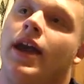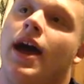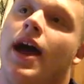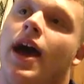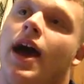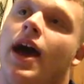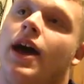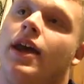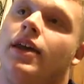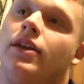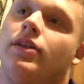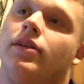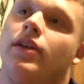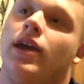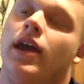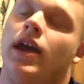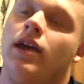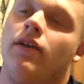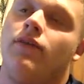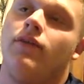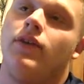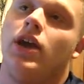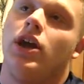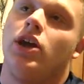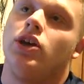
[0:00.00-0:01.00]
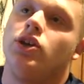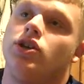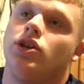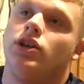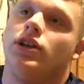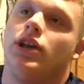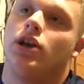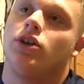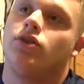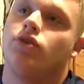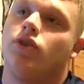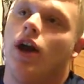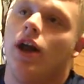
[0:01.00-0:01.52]
got aviation
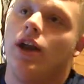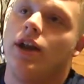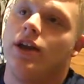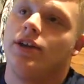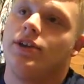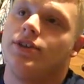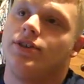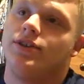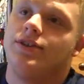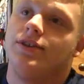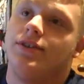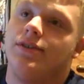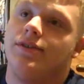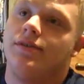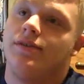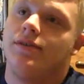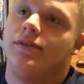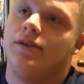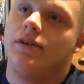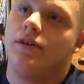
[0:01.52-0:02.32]
electronics.